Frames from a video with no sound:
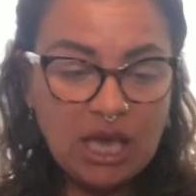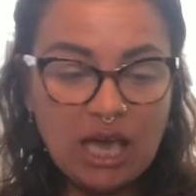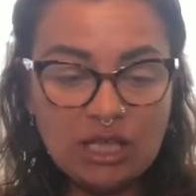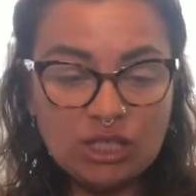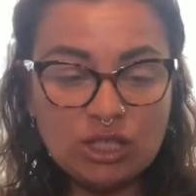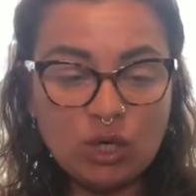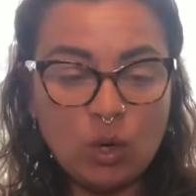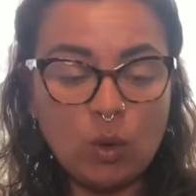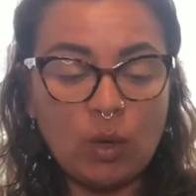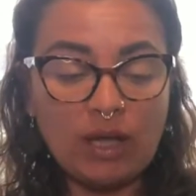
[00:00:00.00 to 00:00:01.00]
And
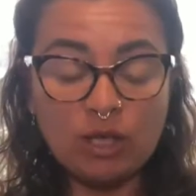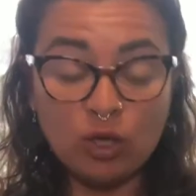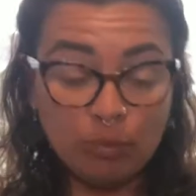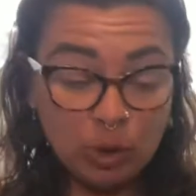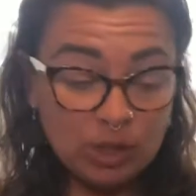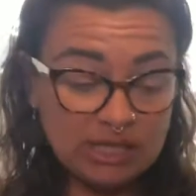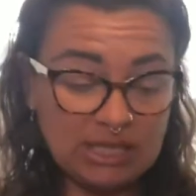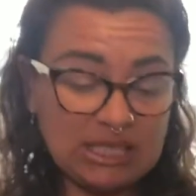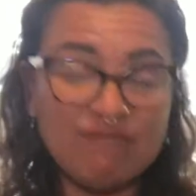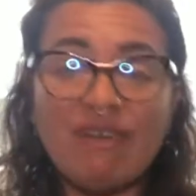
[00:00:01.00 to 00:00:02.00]
so, and your person
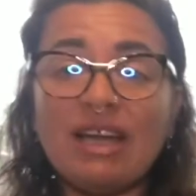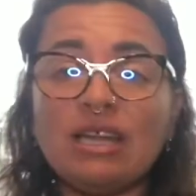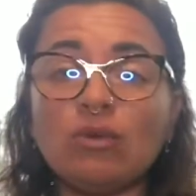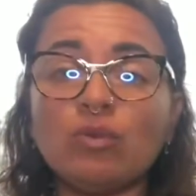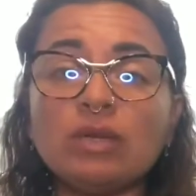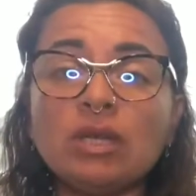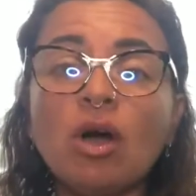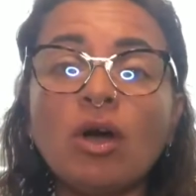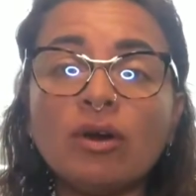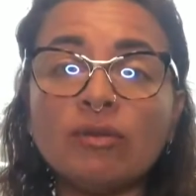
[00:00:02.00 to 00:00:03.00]
is fighting really
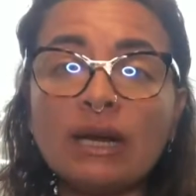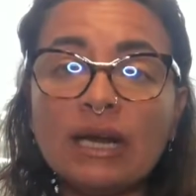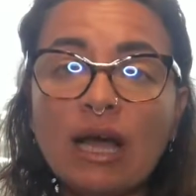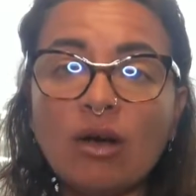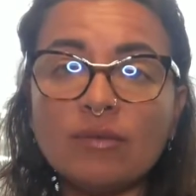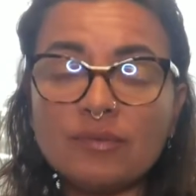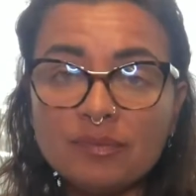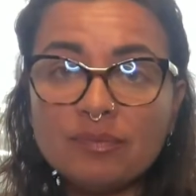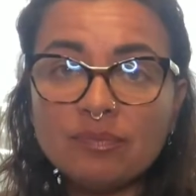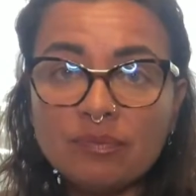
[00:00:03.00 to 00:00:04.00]
hard right now
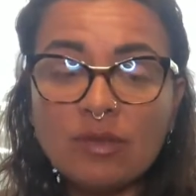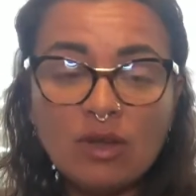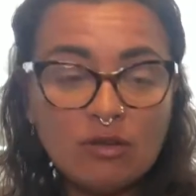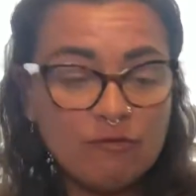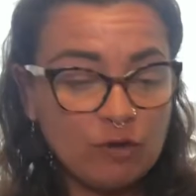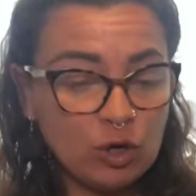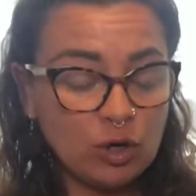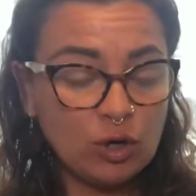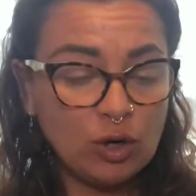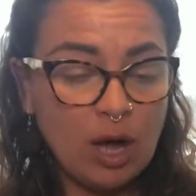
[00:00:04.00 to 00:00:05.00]

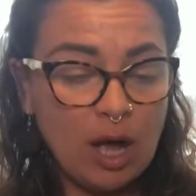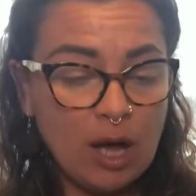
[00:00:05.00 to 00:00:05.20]
for,